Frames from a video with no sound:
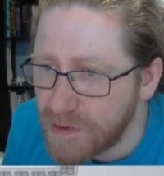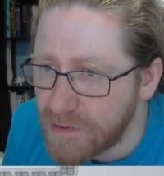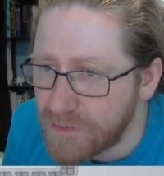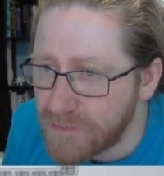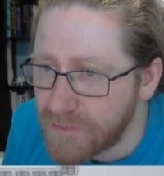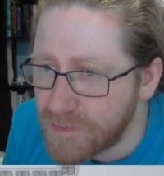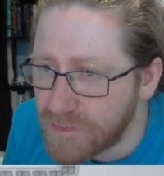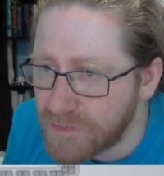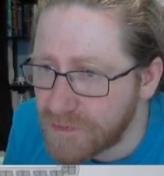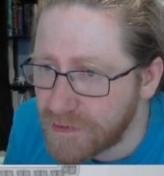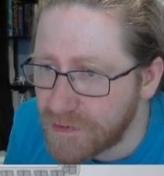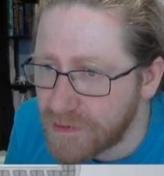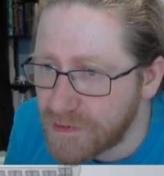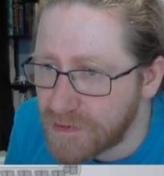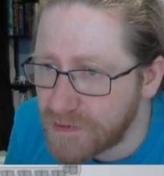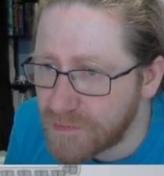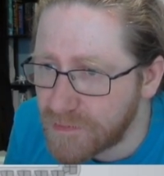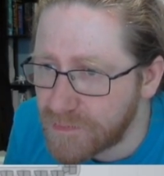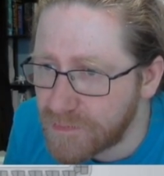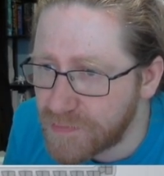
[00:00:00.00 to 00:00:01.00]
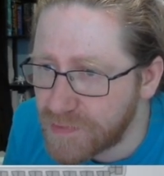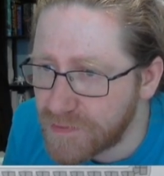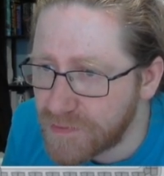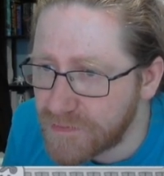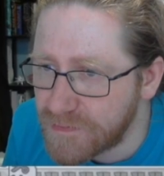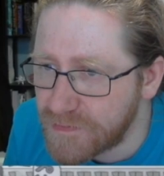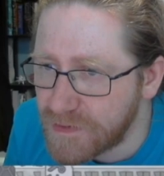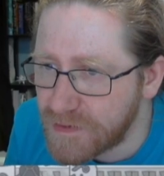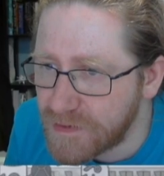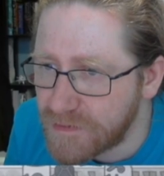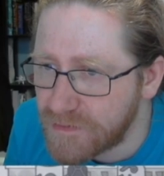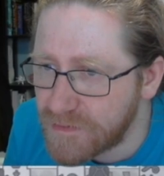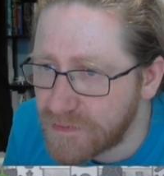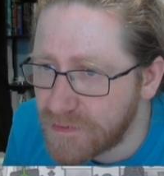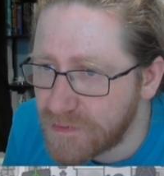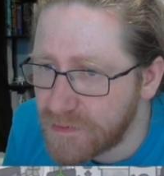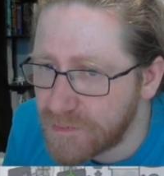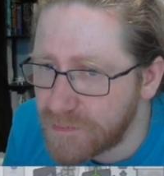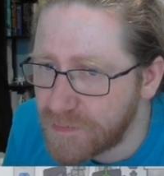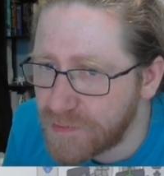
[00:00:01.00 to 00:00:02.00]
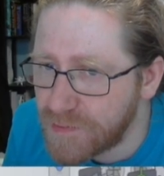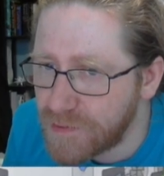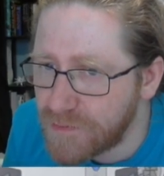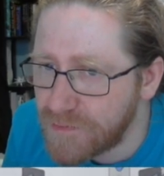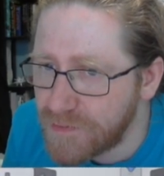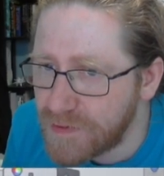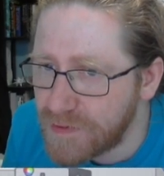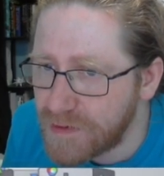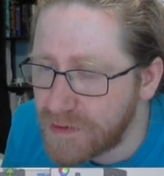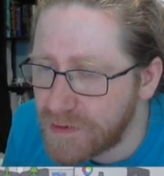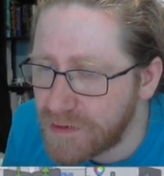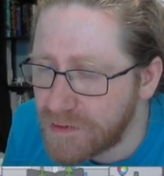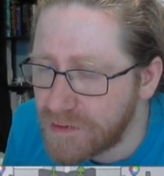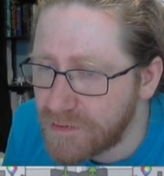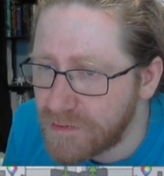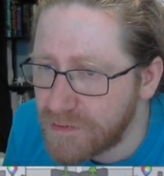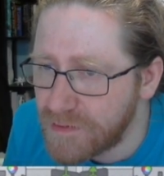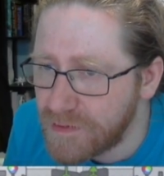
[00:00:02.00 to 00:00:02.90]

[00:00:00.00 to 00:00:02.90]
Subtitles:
First thing, put that up over here